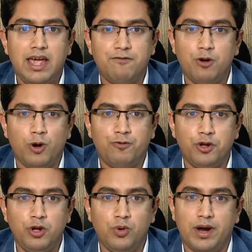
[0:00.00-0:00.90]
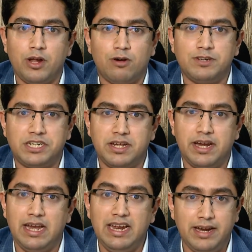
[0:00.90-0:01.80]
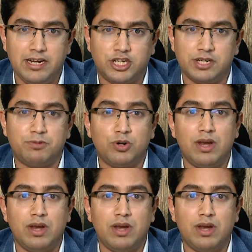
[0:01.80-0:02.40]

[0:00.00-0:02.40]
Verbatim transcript: If not for you and your visionary leadership